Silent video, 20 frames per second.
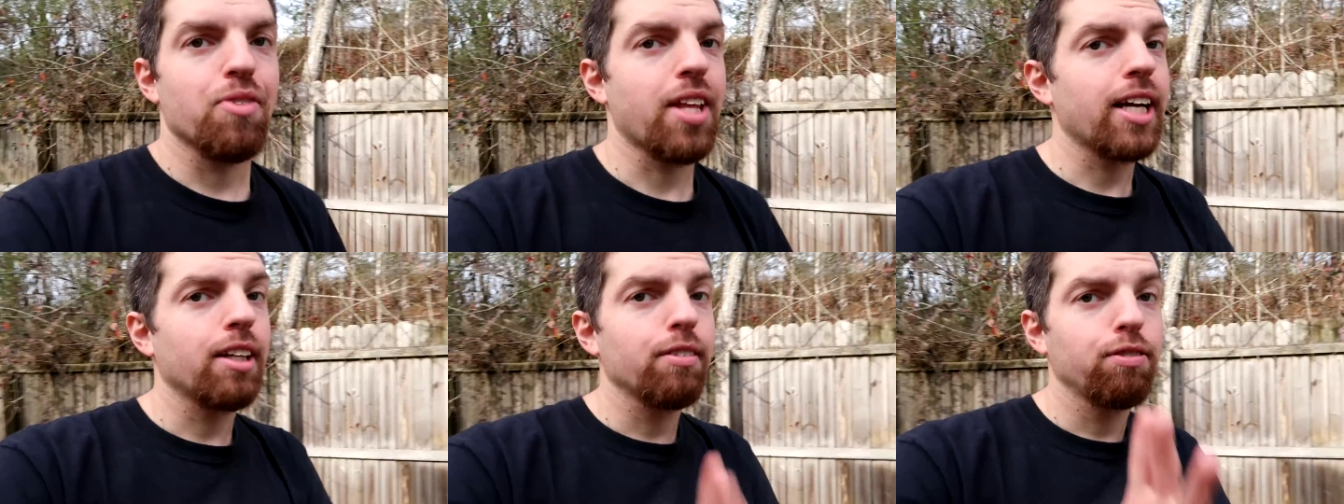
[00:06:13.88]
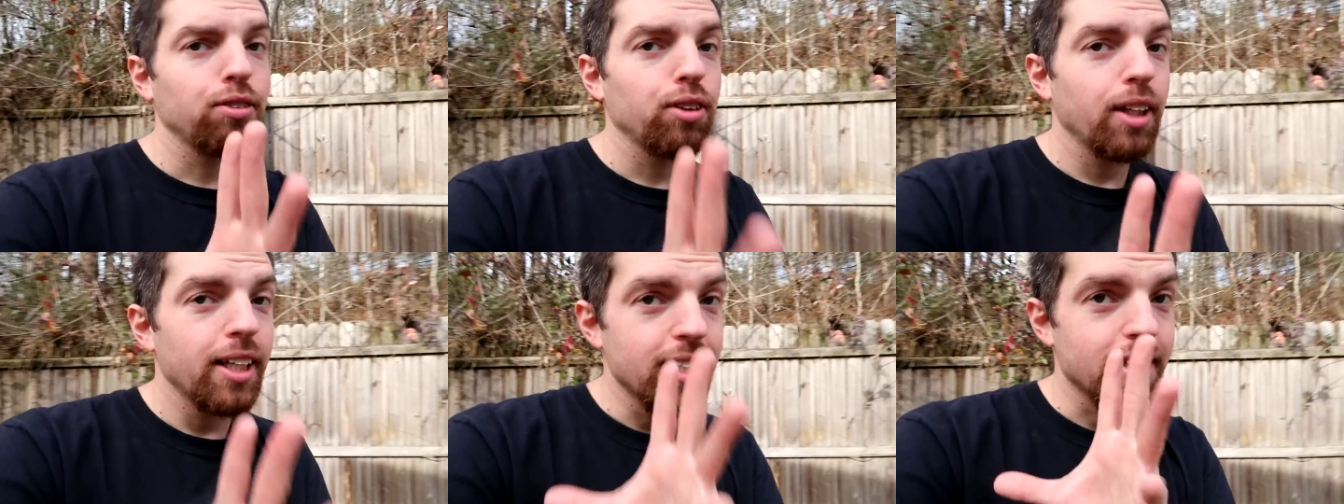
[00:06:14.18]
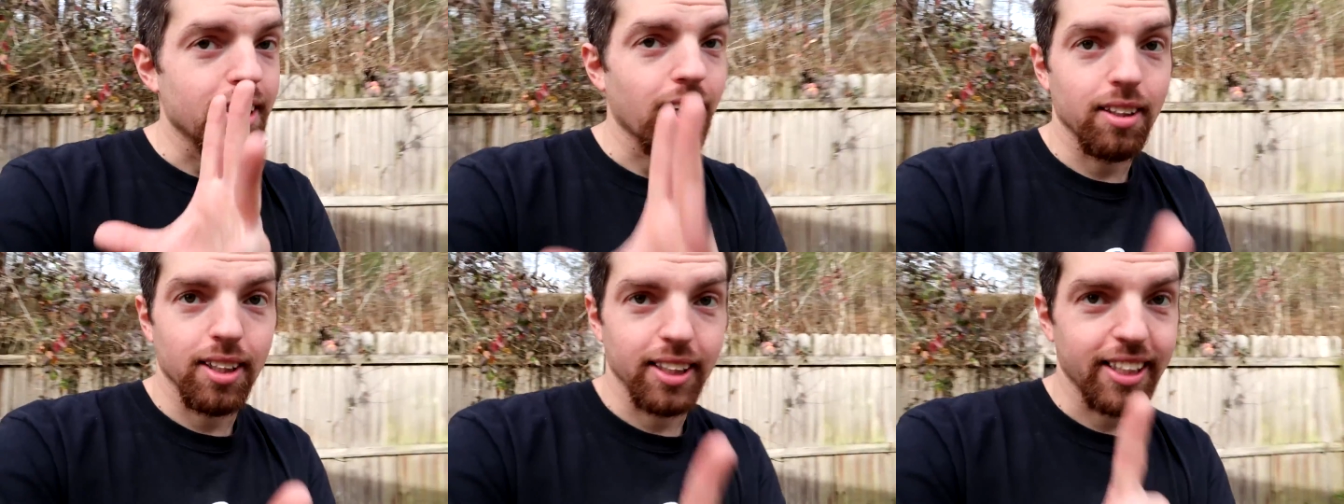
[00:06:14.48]
Thankfully,
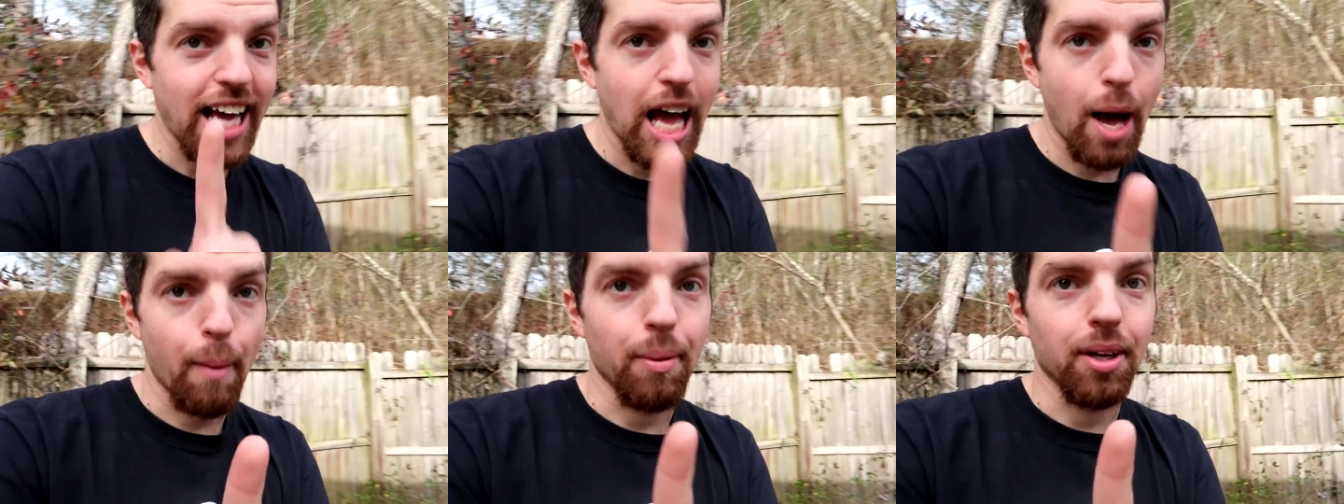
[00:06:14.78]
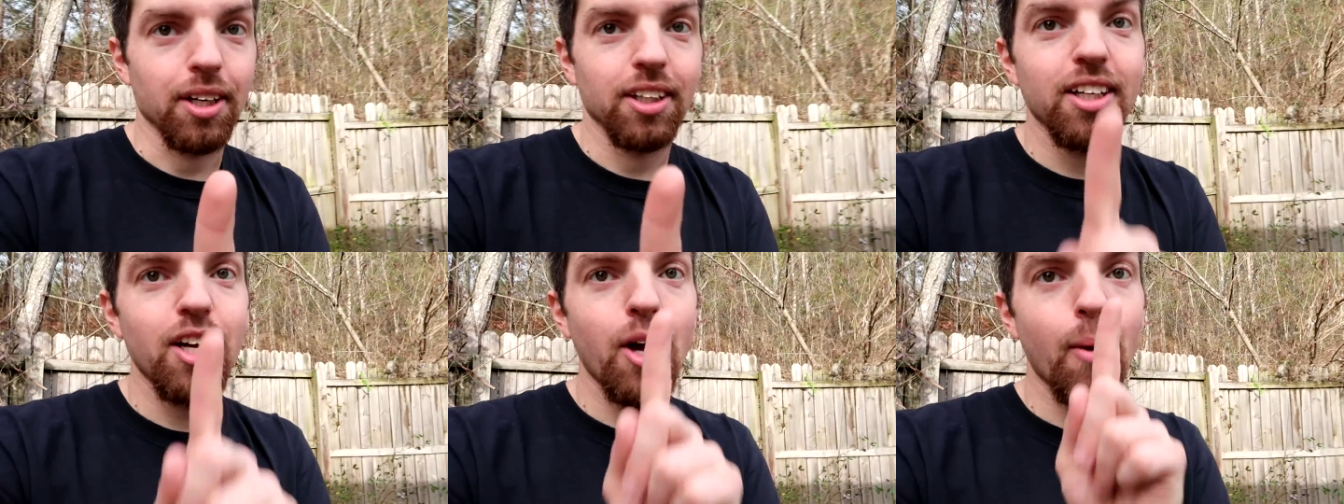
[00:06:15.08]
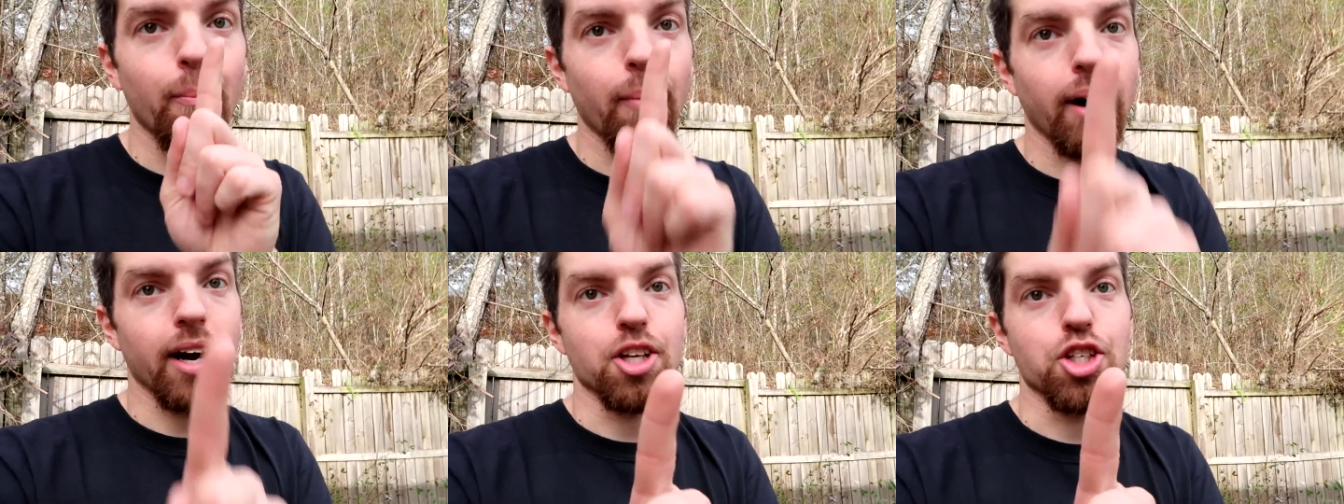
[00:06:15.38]
nothing happened,
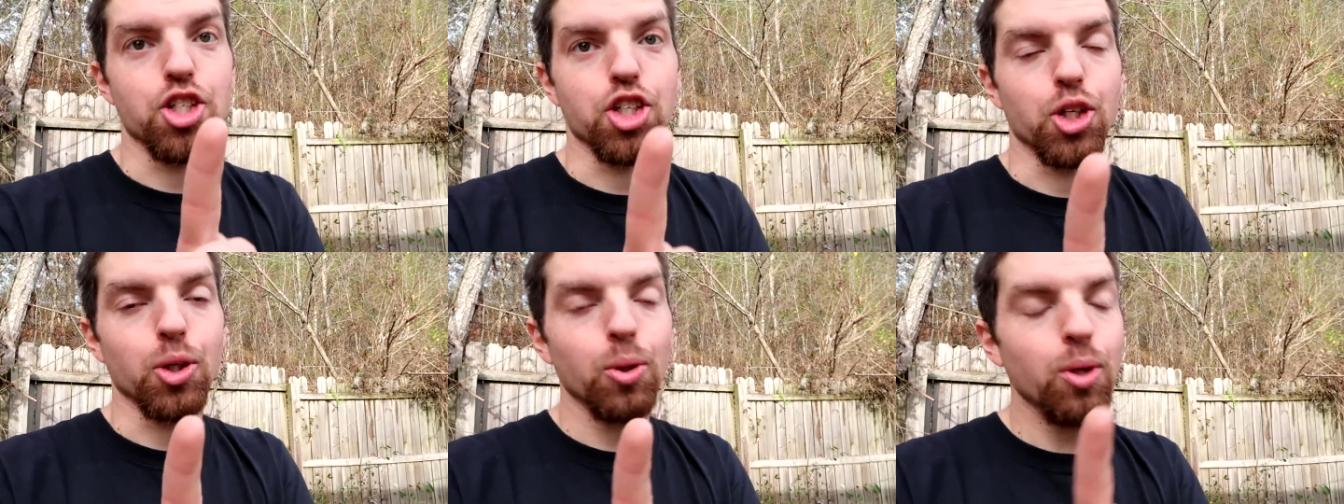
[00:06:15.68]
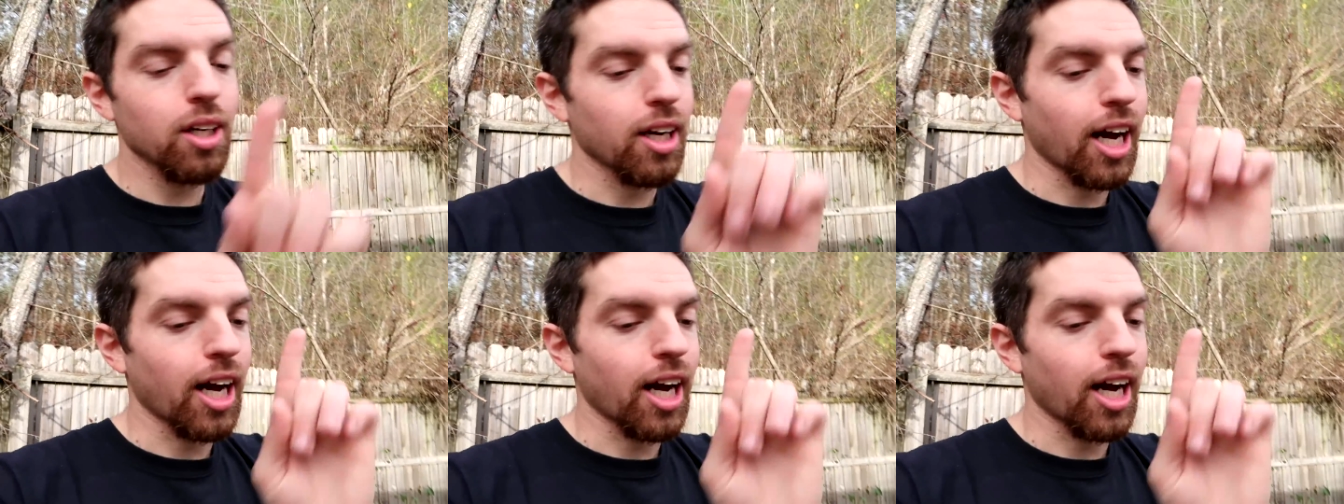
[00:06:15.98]
mind you.